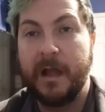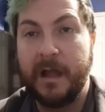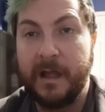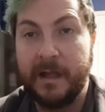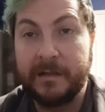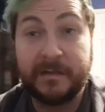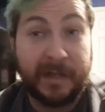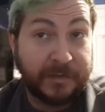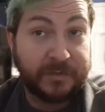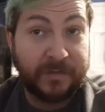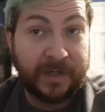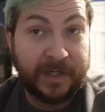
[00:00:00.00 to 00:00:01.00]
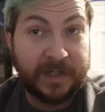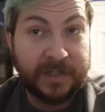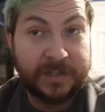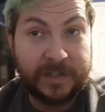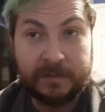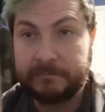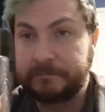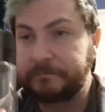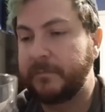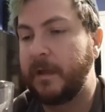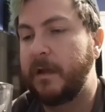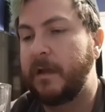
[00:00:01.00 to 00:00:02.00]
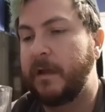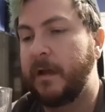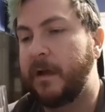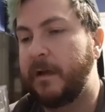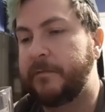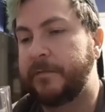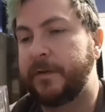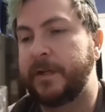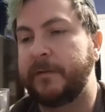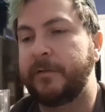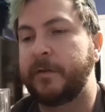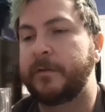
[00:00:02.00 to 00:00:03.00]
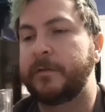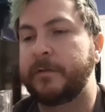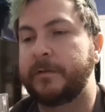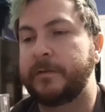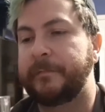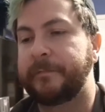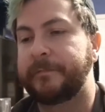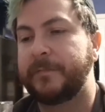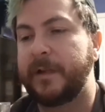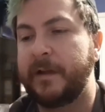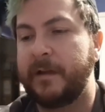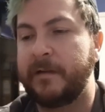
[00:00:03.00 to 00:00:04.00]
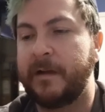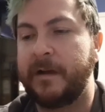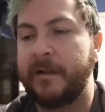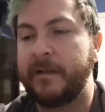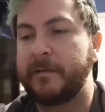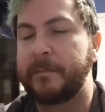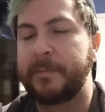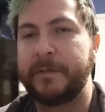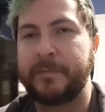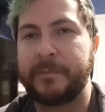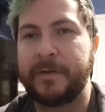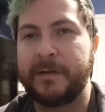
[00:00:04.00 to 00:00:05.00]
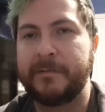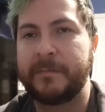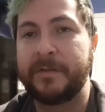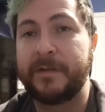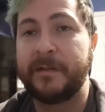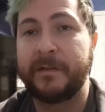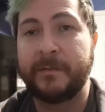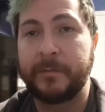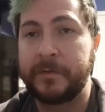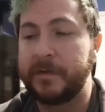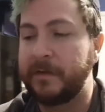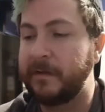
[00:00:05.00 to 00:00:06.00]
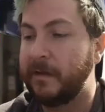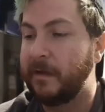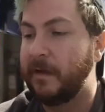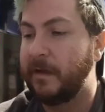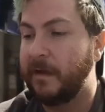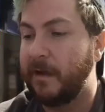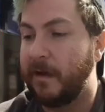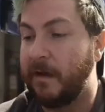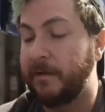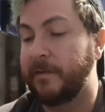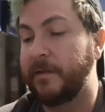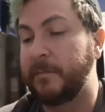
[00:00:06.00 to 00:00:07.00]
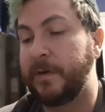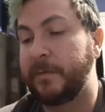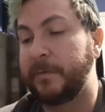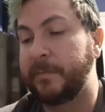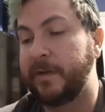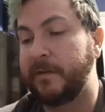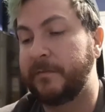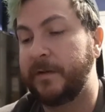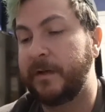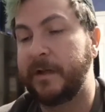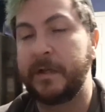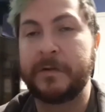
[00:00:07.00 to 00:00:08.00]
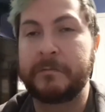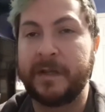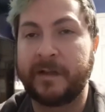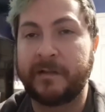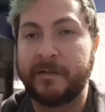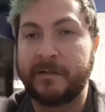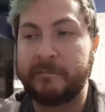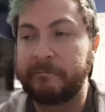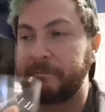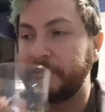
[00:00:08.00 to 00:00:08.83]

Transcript: Uh, tastes very good though. Uh, for any of you alcoholic people probably, this would honestly probably be a very good mixer